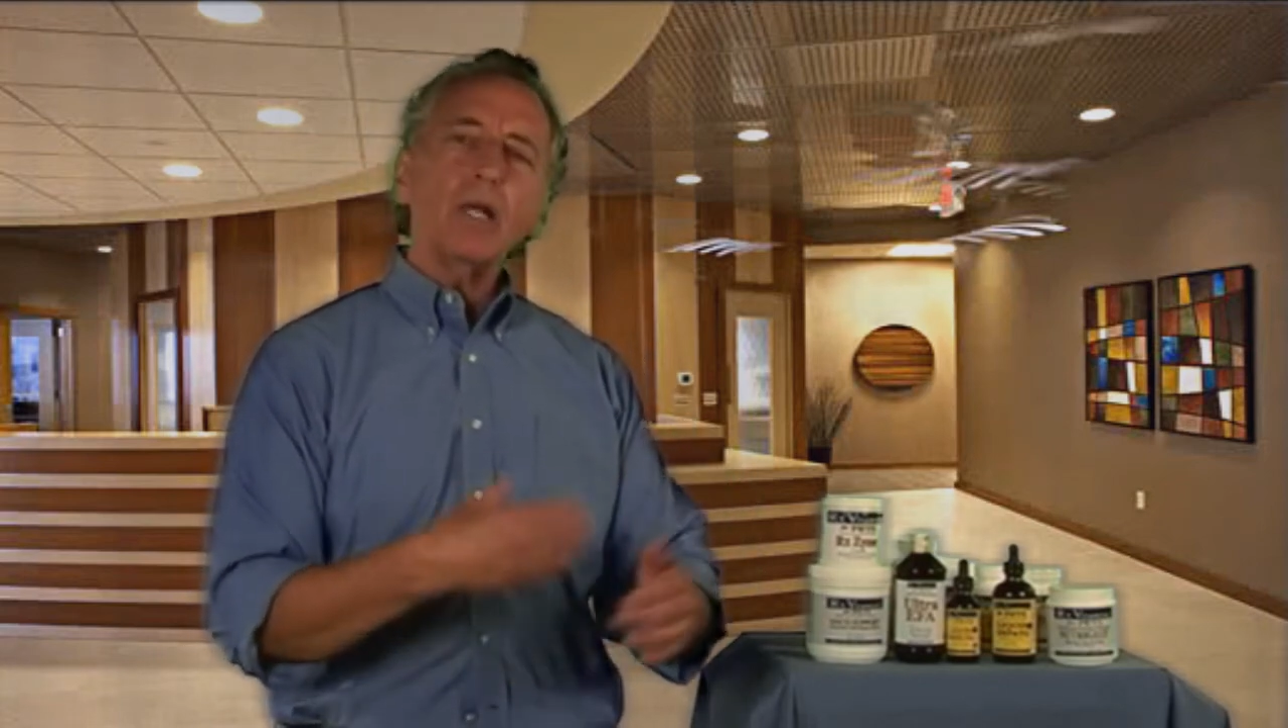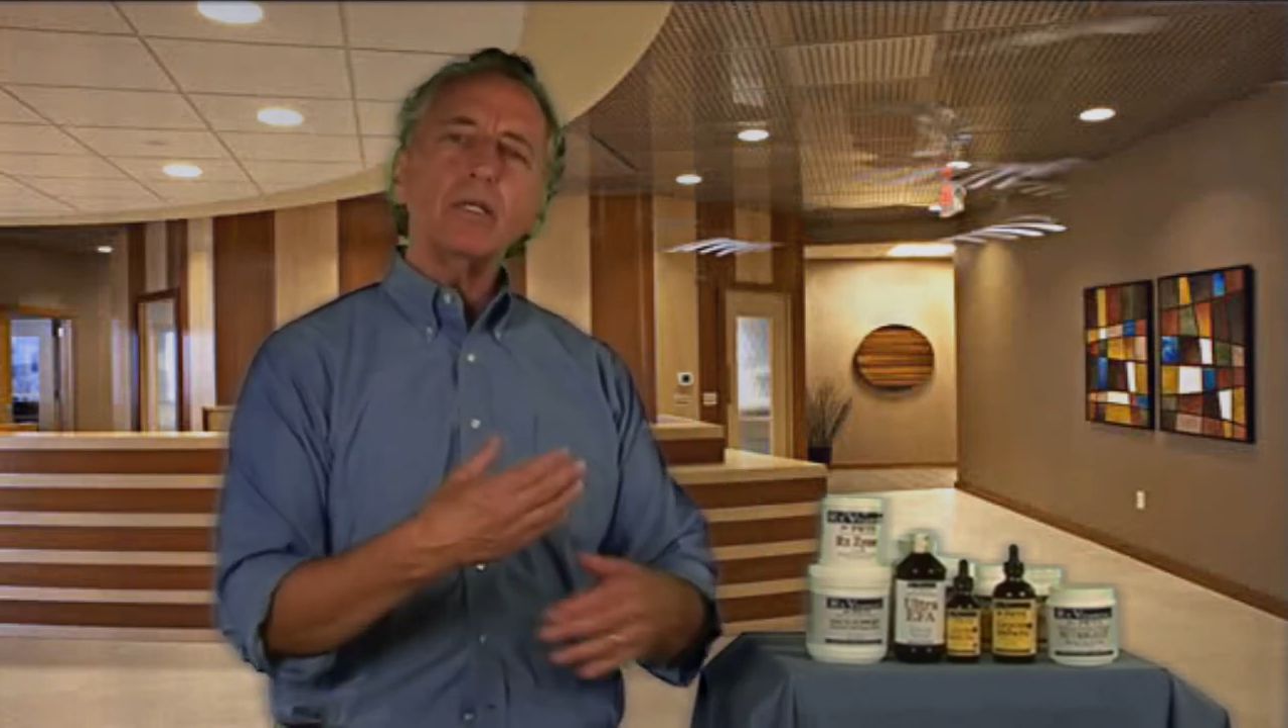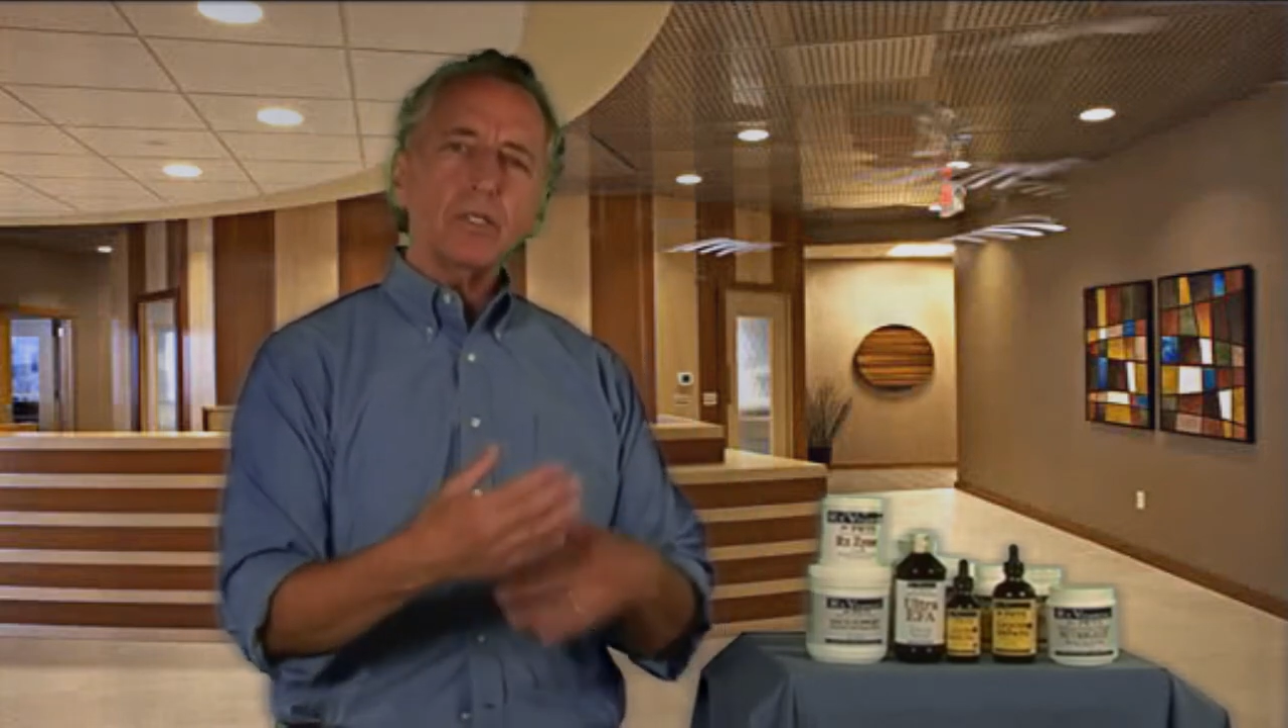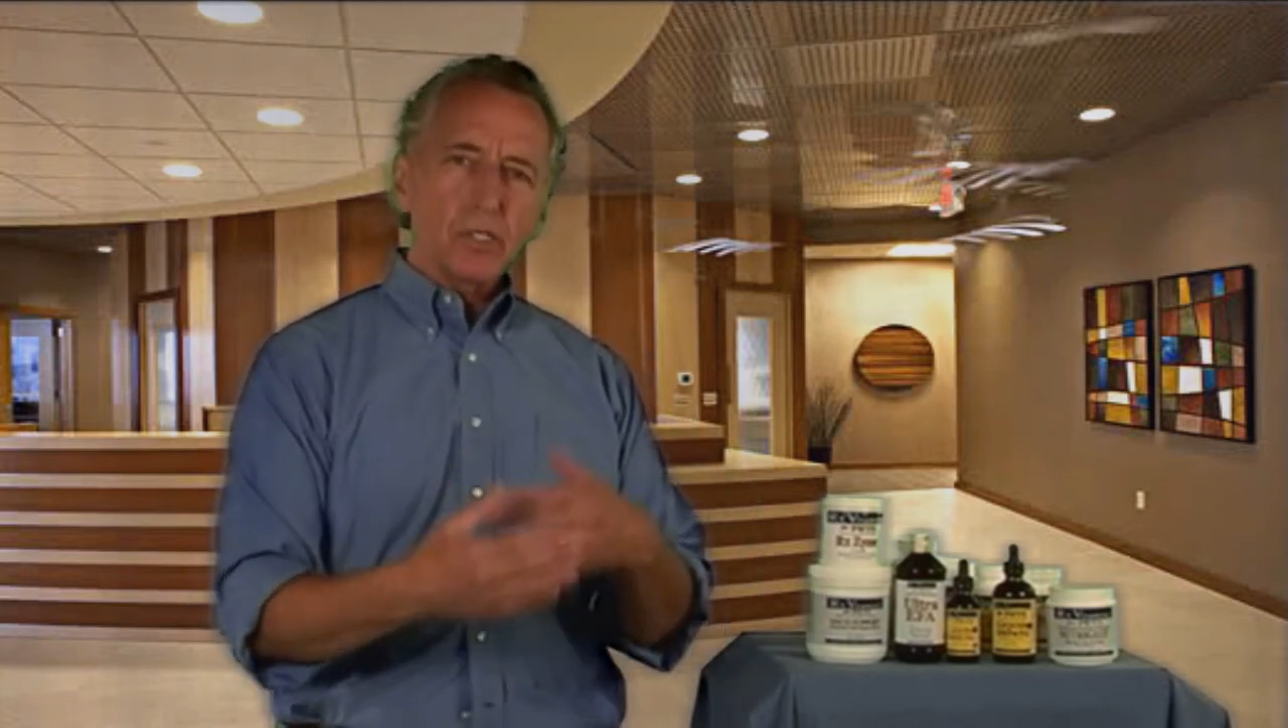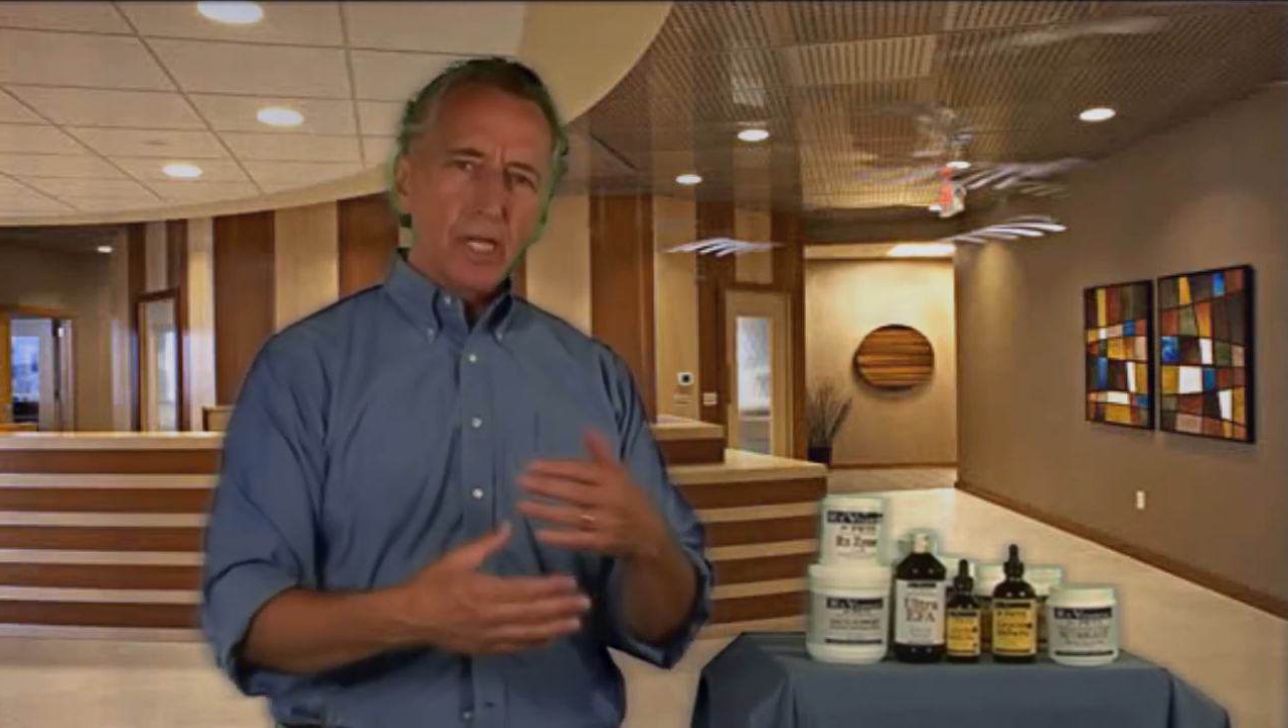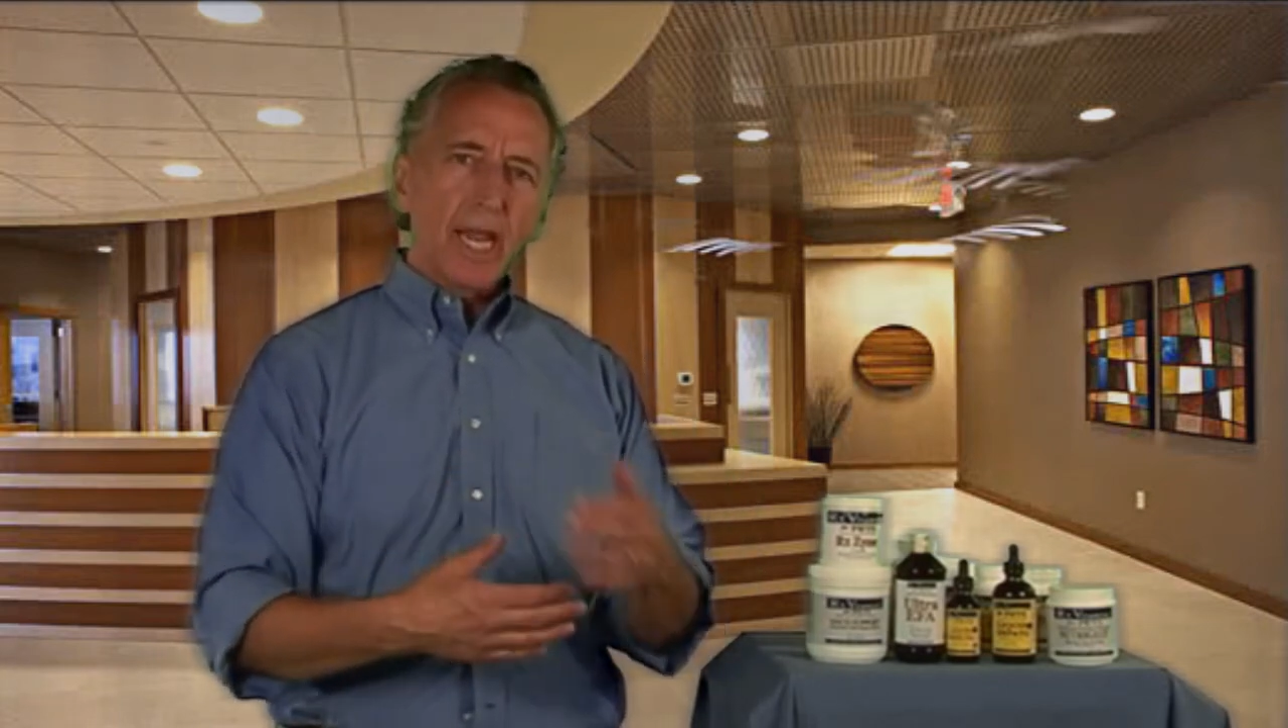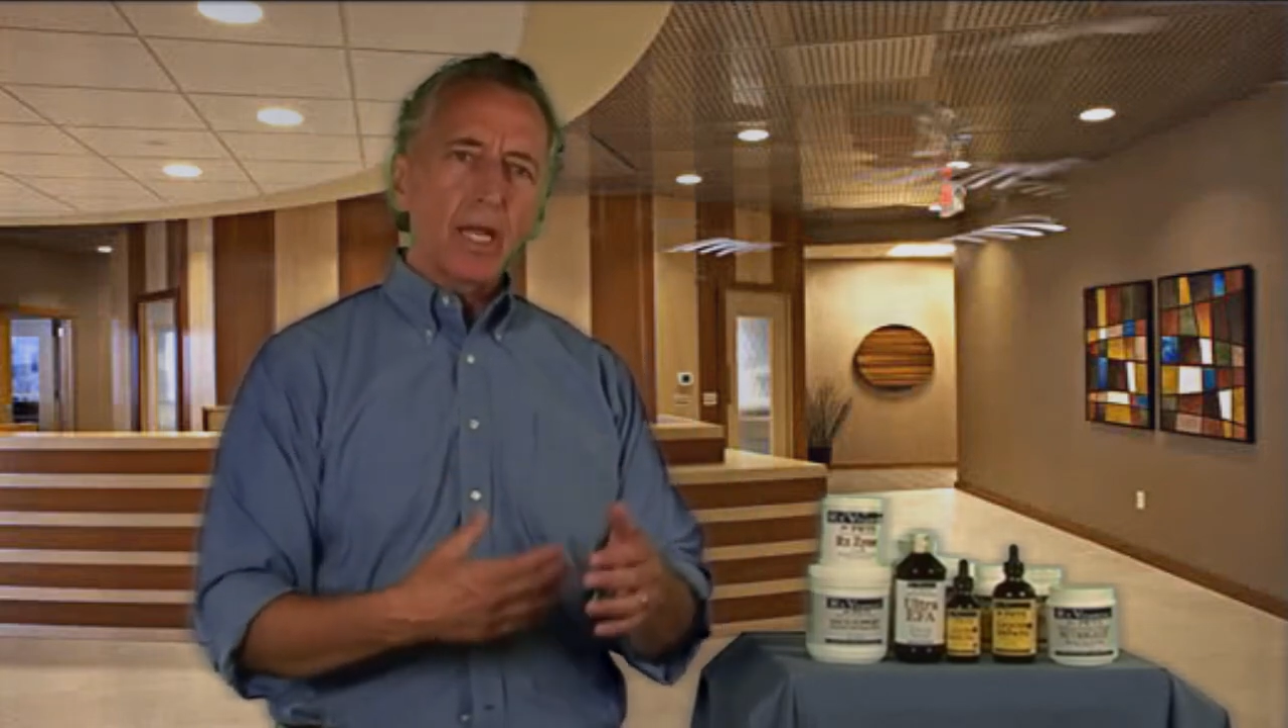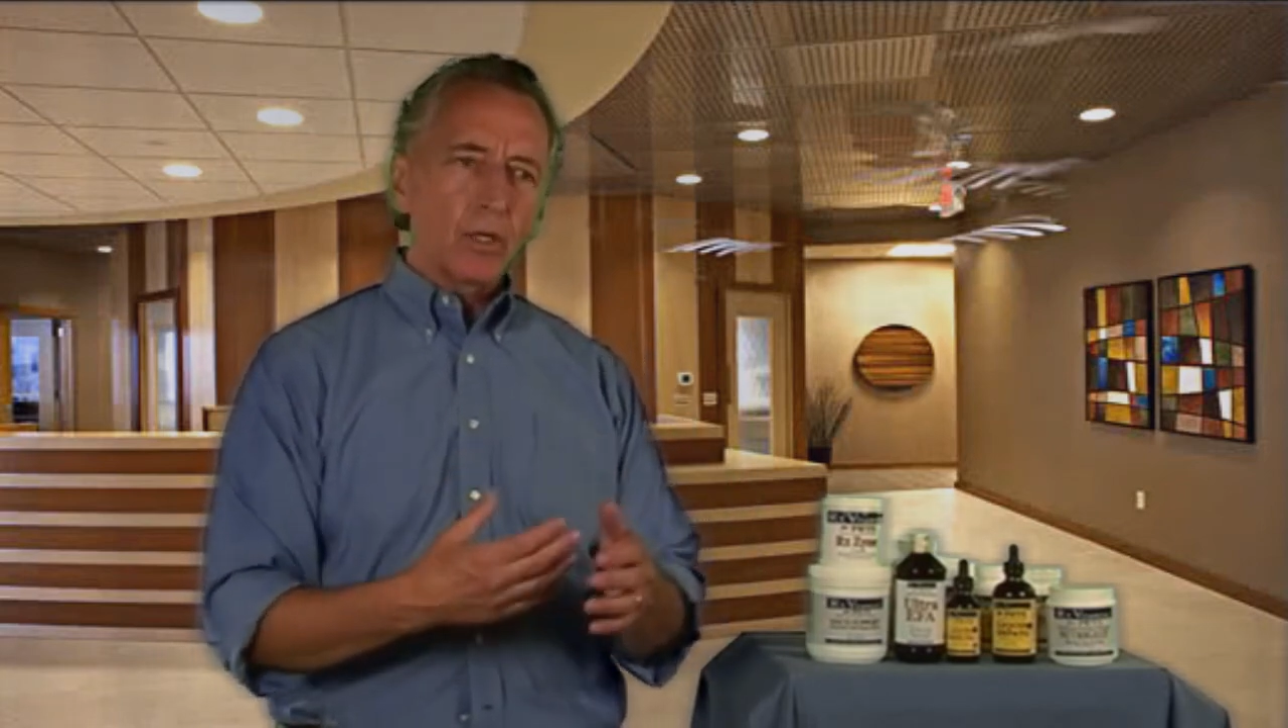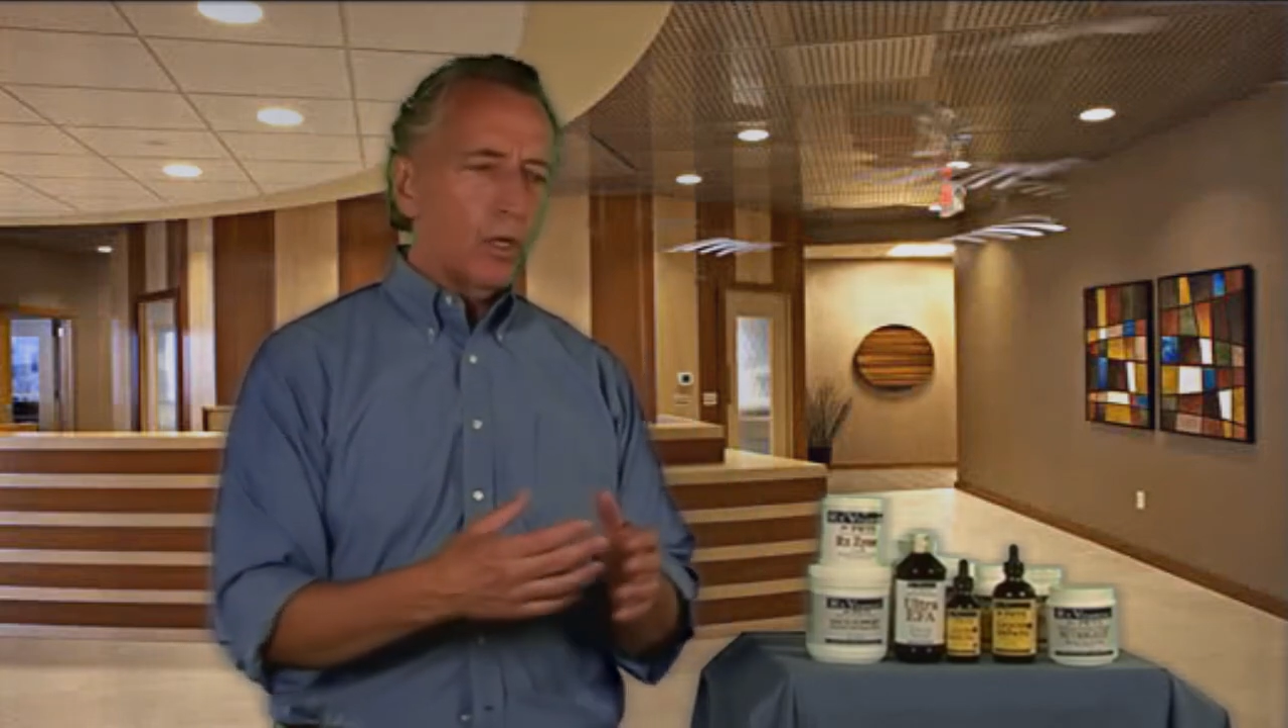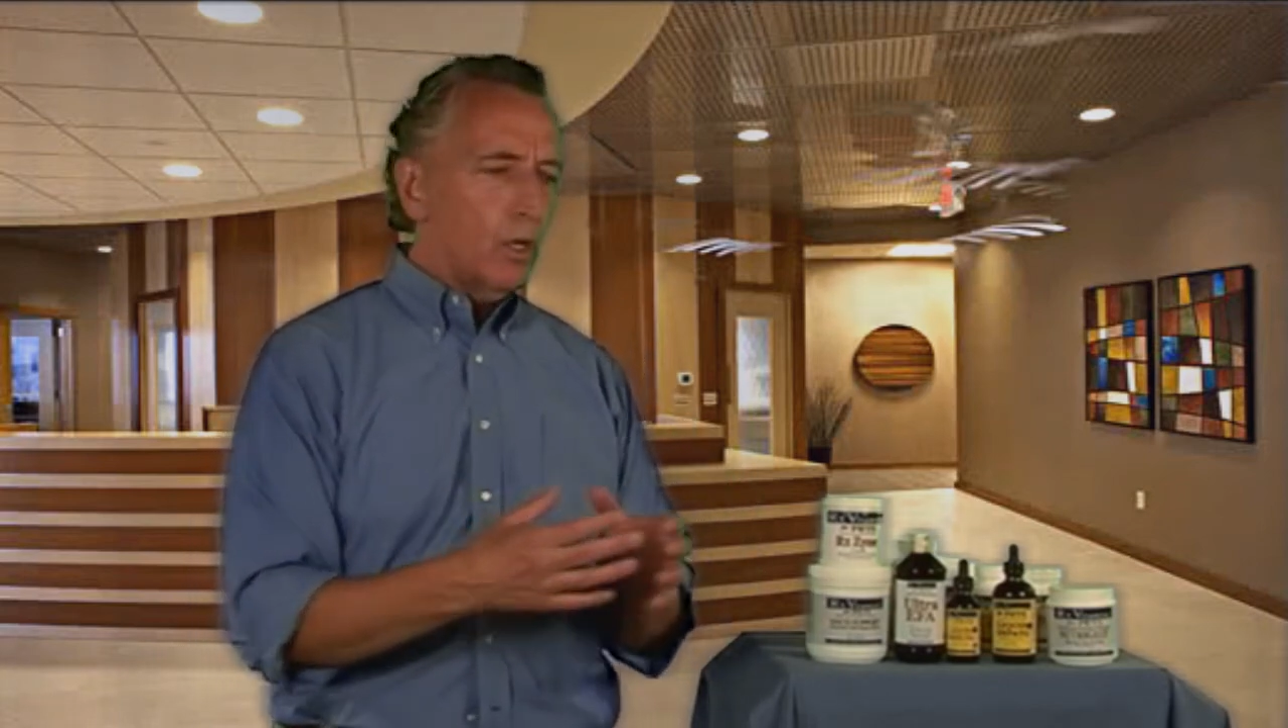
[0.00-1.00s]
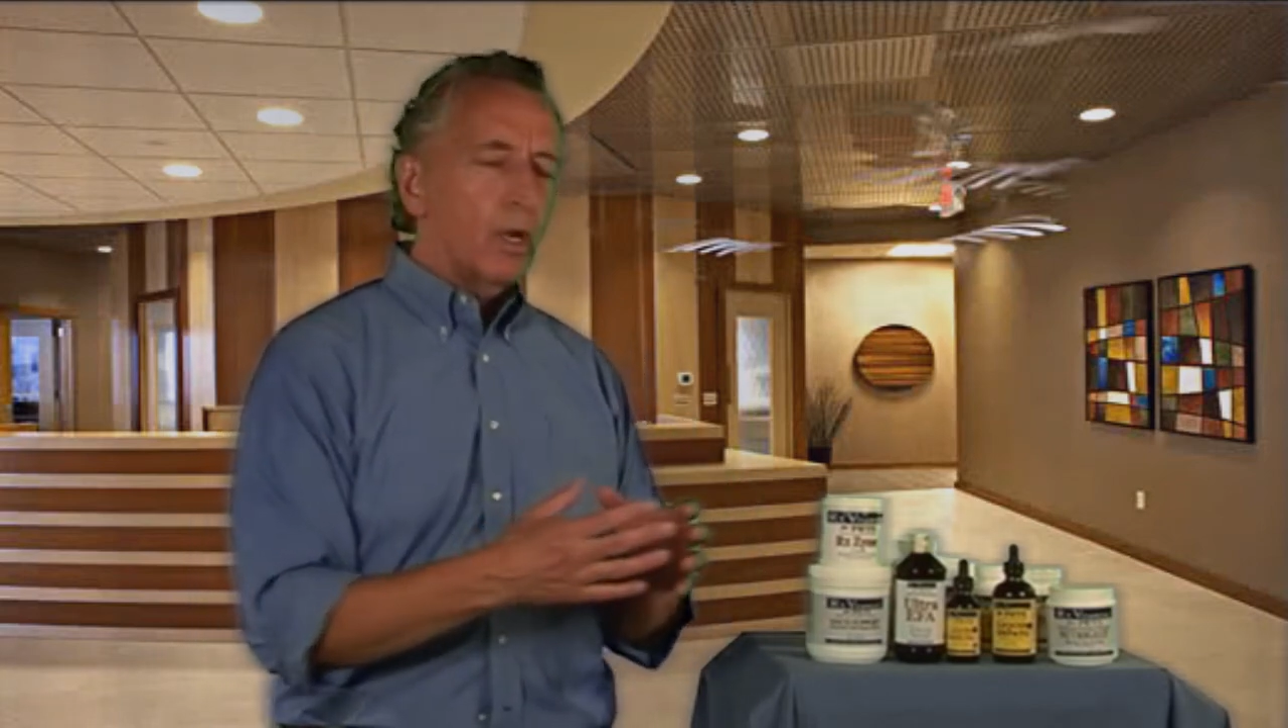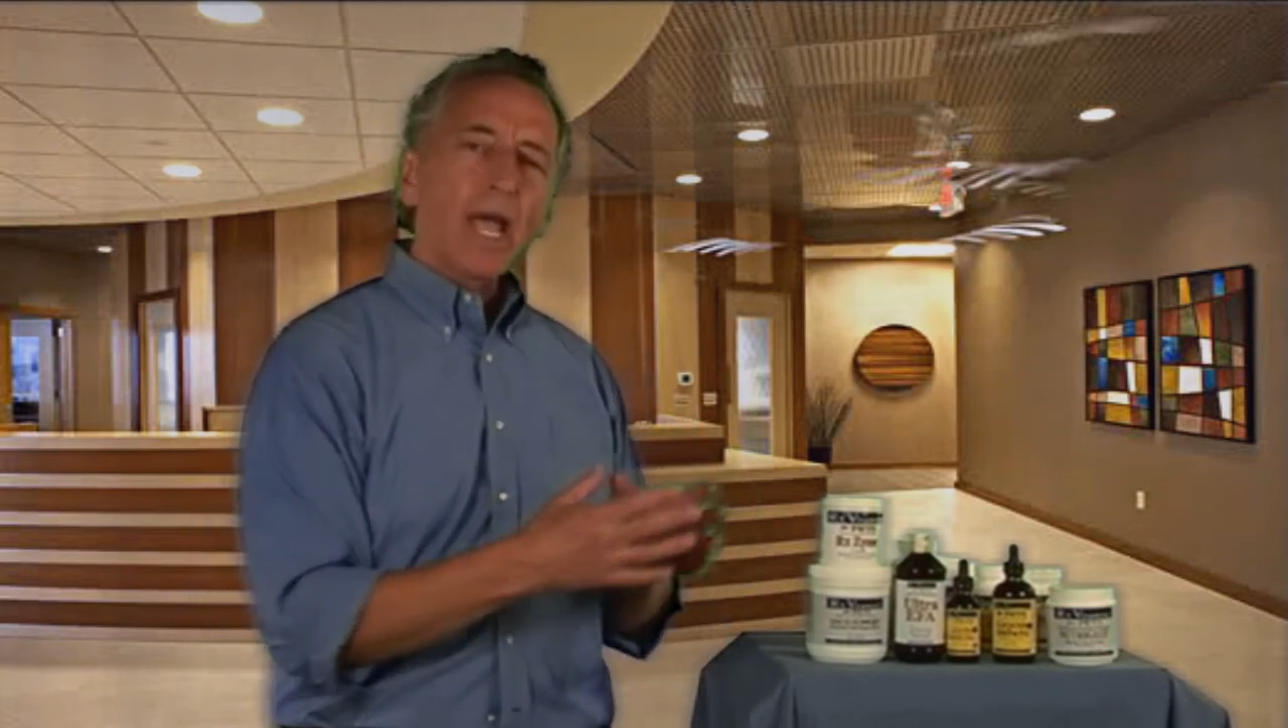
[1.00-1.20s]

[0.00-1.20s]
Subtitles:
understand